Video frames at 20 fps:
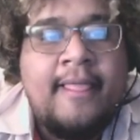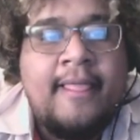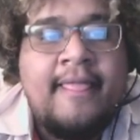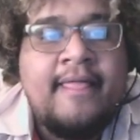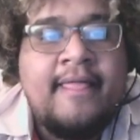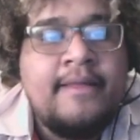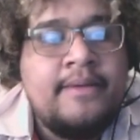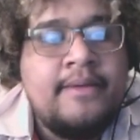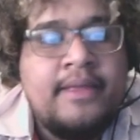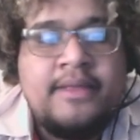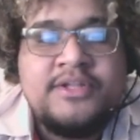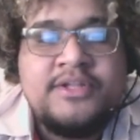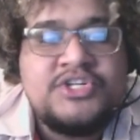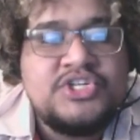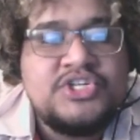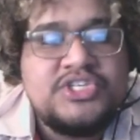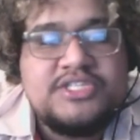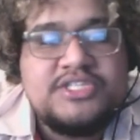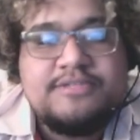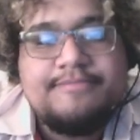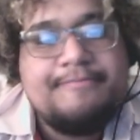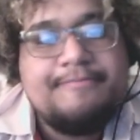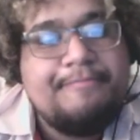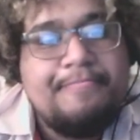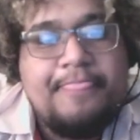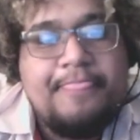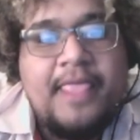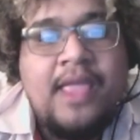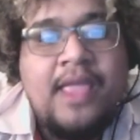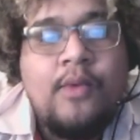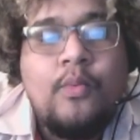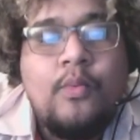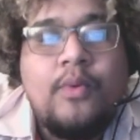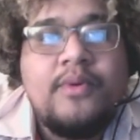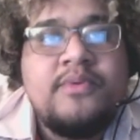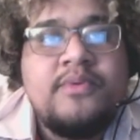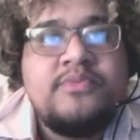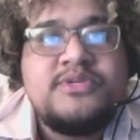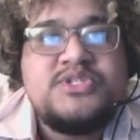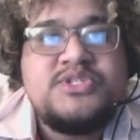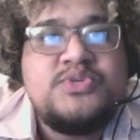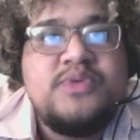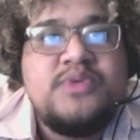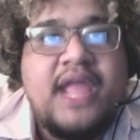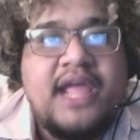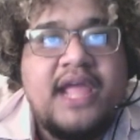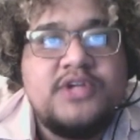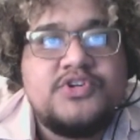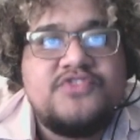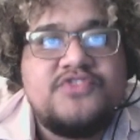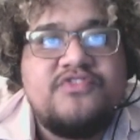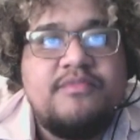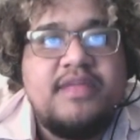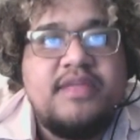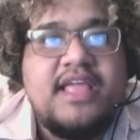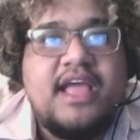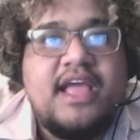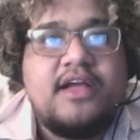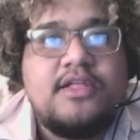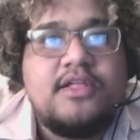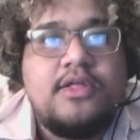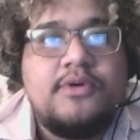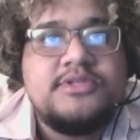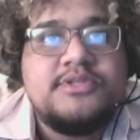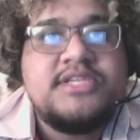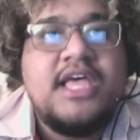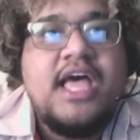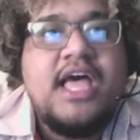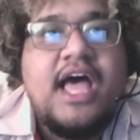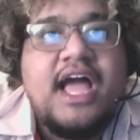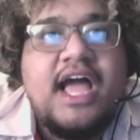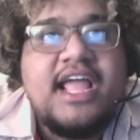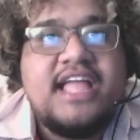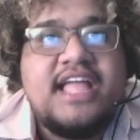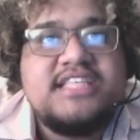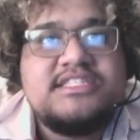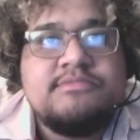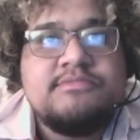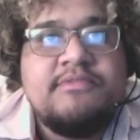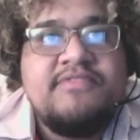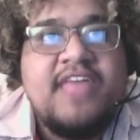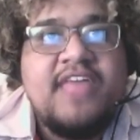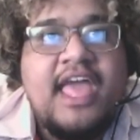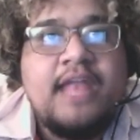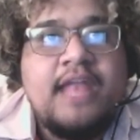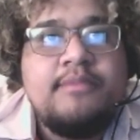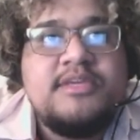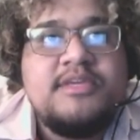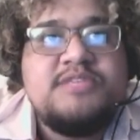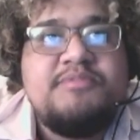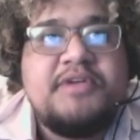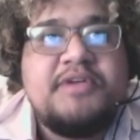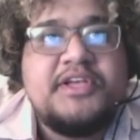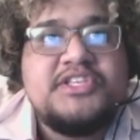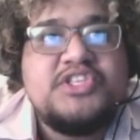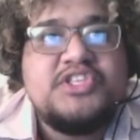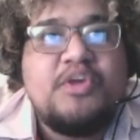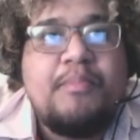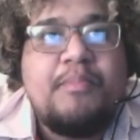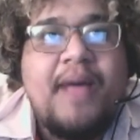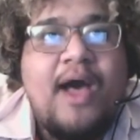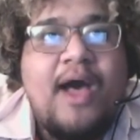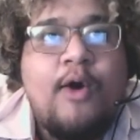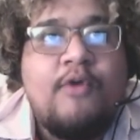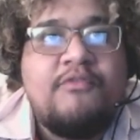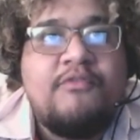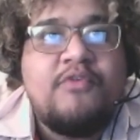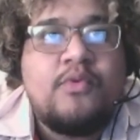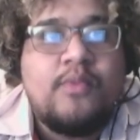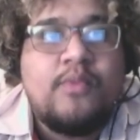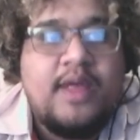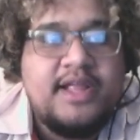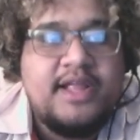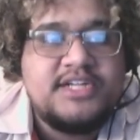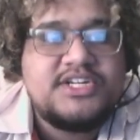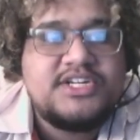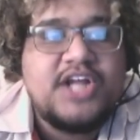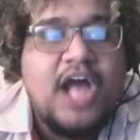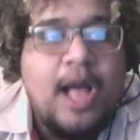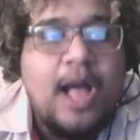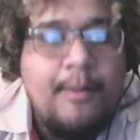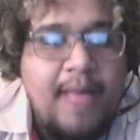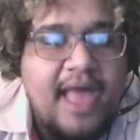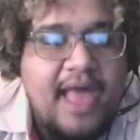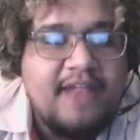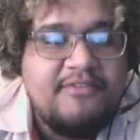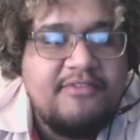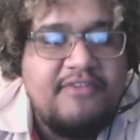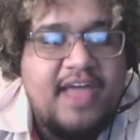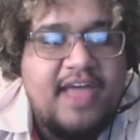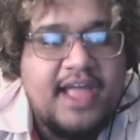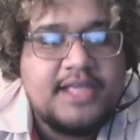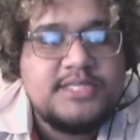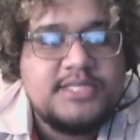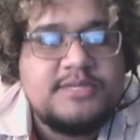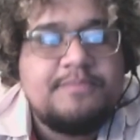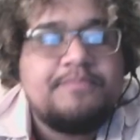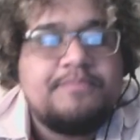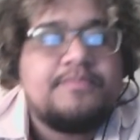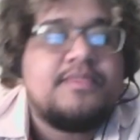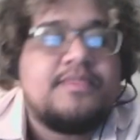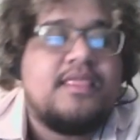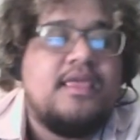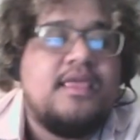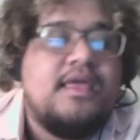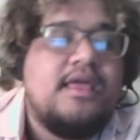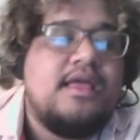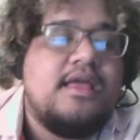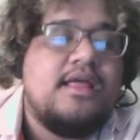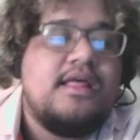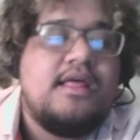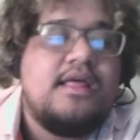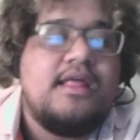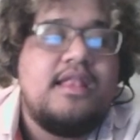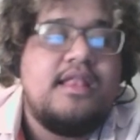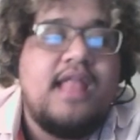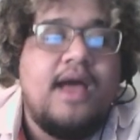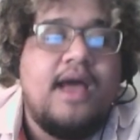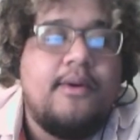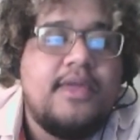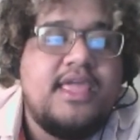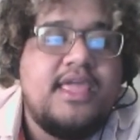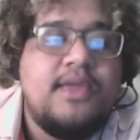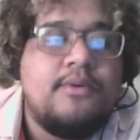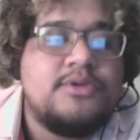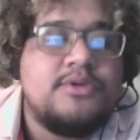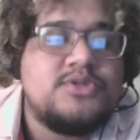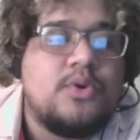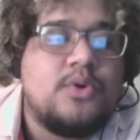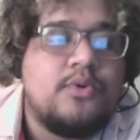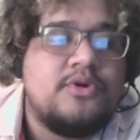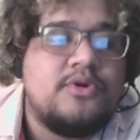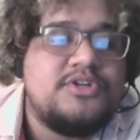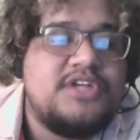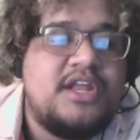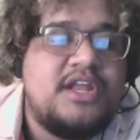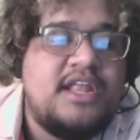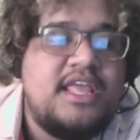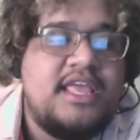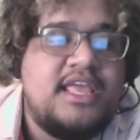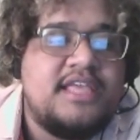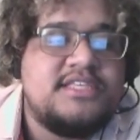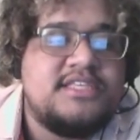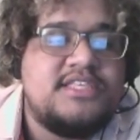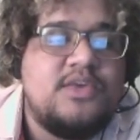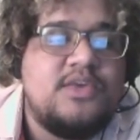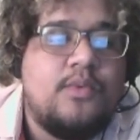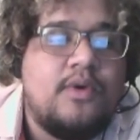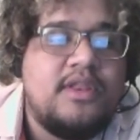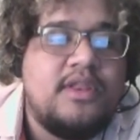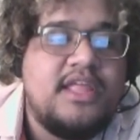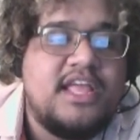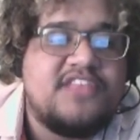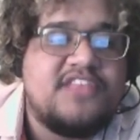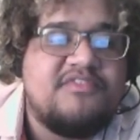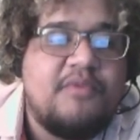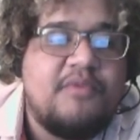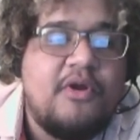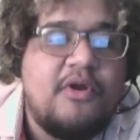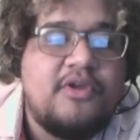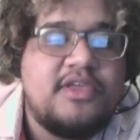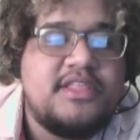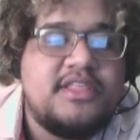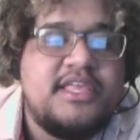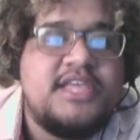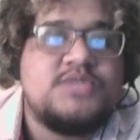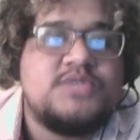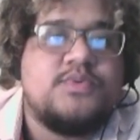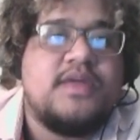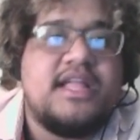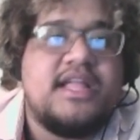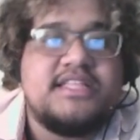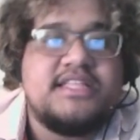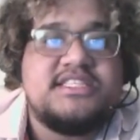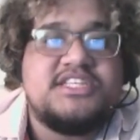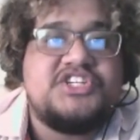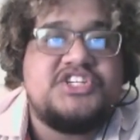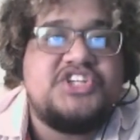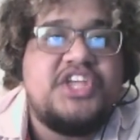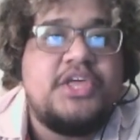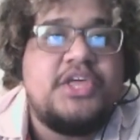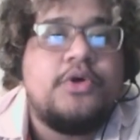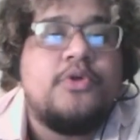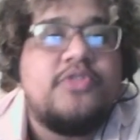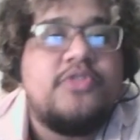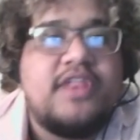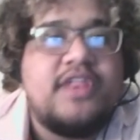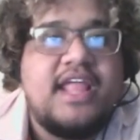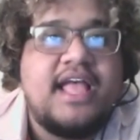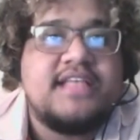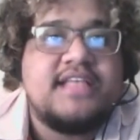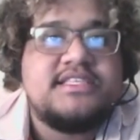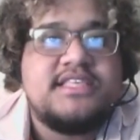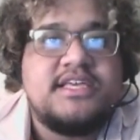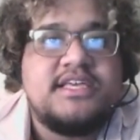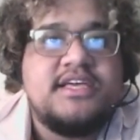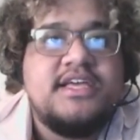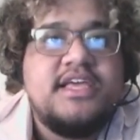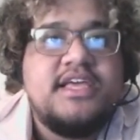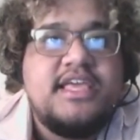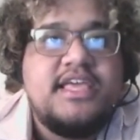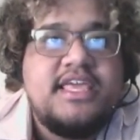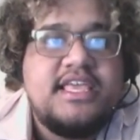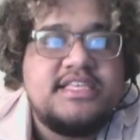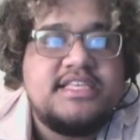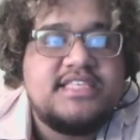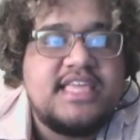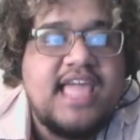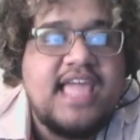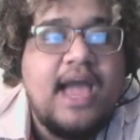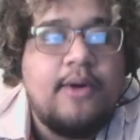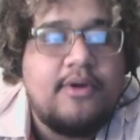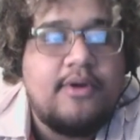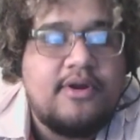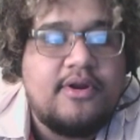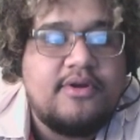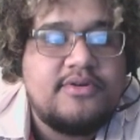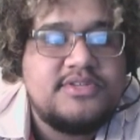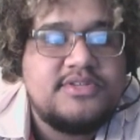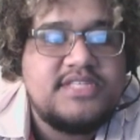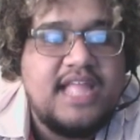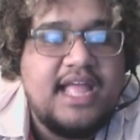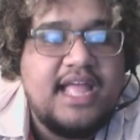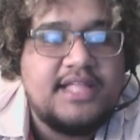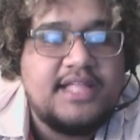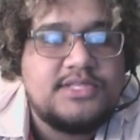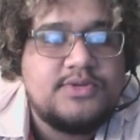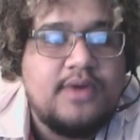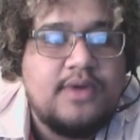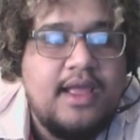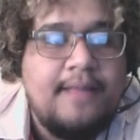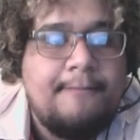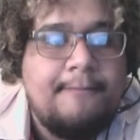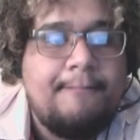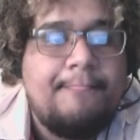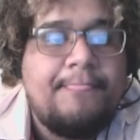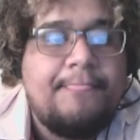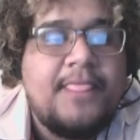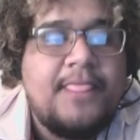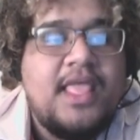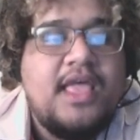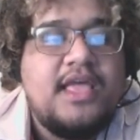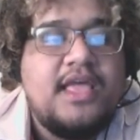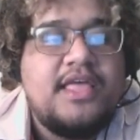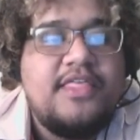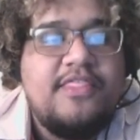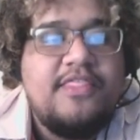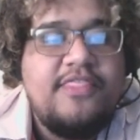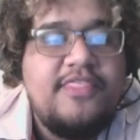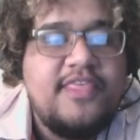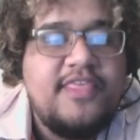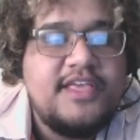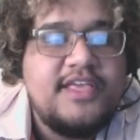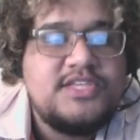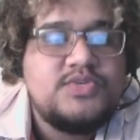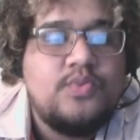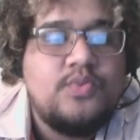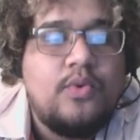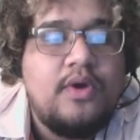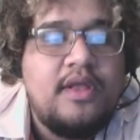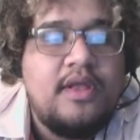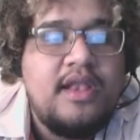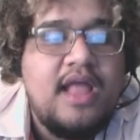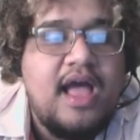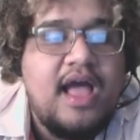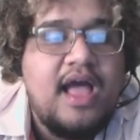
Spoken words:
it was too dangerous for him to get close against some of the enemies because of their powerful ranged combat effects. Now, Hero's Origin is the one he gets from Hercules, where he gets the shield and he has the counter stance, right? This one